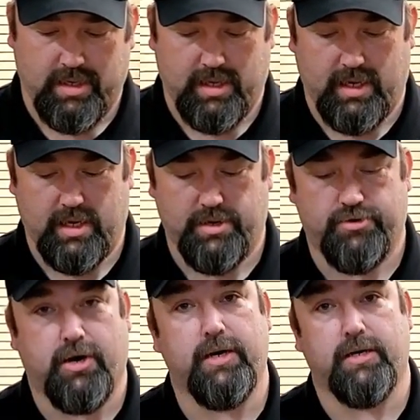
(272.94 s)
and
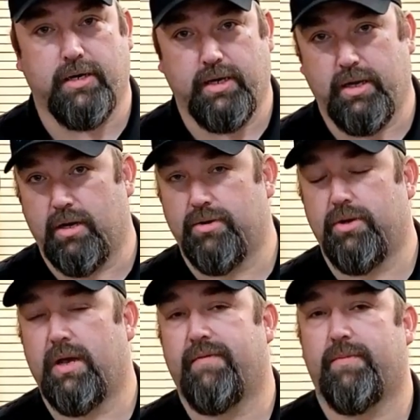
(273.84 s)
trailering. Do
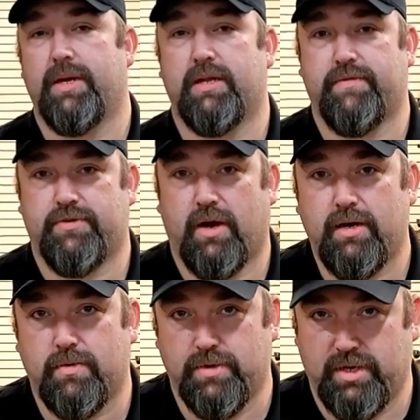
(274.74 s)
you have a big enough
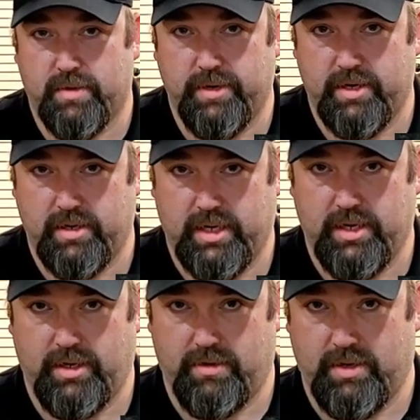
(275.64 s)
trailer when you come in here to get
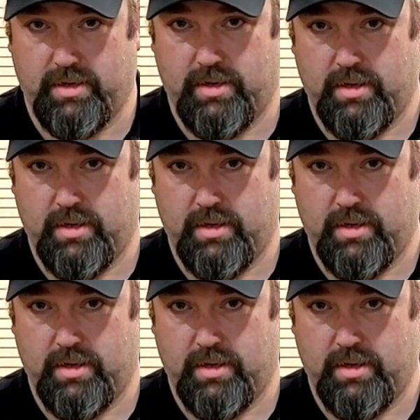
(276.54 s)
a unit?